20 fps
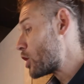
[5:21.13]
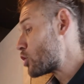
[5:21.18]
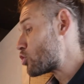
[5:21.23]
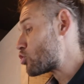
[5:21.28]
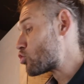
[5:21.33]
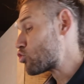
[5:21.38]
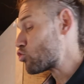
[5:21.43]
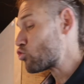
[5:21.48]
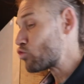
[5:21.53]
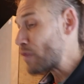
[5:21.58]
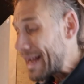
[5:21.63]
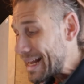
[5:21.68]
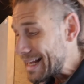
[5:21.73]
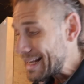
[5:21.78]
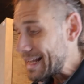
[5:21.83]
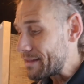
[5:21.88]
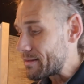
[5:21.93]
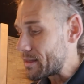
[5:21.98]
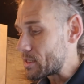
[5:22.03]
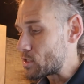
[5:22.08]

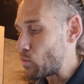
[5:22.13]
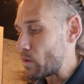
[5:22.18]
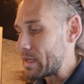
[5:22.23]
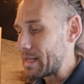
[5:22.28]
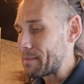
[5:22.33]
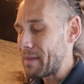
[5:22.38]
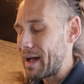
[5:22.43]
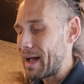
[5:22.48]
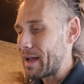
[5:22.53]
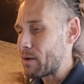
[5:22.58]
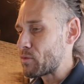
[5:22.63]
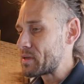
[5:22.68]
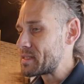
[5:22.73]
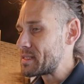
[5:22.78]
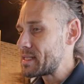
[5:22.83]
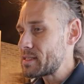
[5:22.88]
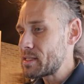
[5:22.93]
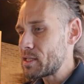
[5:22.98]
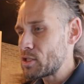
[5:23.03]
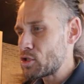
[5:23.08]
Training this week, my
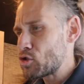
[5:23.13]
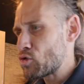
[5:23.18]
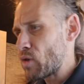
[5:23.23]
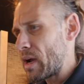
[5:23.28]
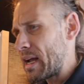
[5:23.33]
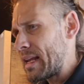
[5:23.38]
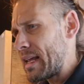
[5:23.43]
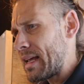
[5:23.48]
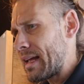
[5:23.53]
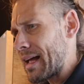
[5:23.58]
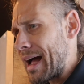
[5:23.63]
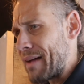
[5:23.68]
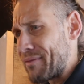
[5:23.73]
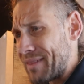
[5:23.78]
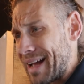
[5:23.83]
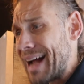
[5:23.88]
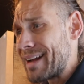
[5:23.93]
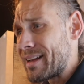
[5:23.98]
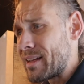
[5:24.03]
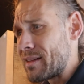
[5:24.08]
resistance training, I've
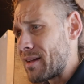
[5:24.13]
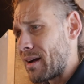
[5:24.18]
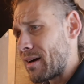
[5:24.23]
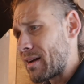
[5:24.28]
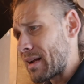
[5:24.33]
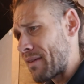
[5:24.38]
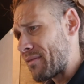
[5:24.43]
gotten it done.